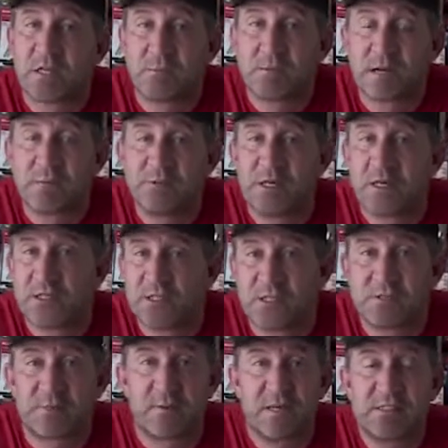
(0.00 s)
Sometimes you
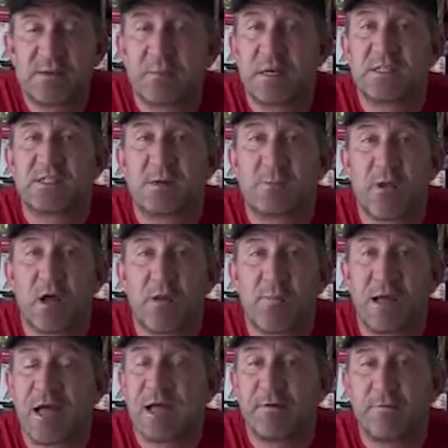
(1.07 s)
can just freeze them in a
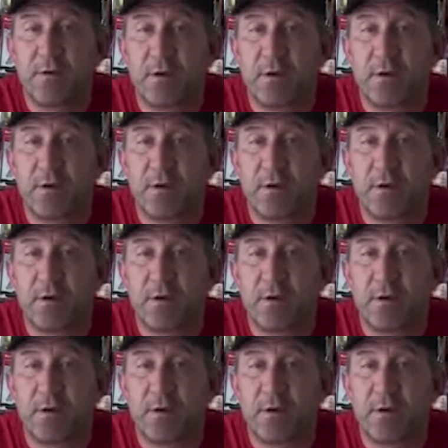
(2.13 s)
Ziploc bag